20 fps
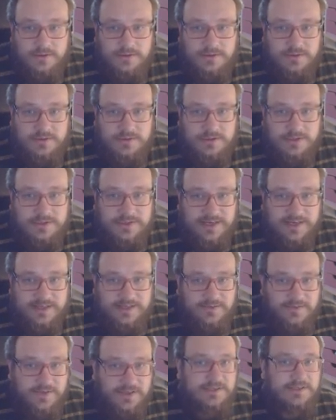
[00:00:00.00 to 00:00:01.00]
detect
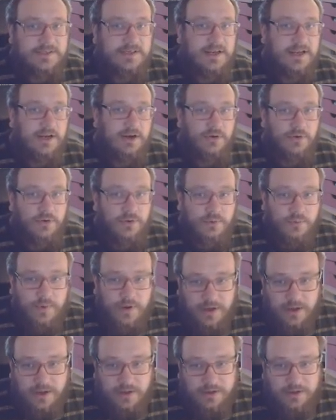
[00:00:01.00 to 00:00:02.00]
if that's an L or a
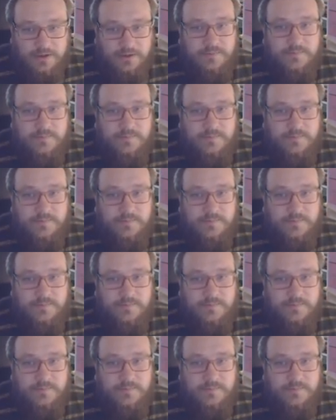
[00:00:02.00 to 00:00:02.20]
1, and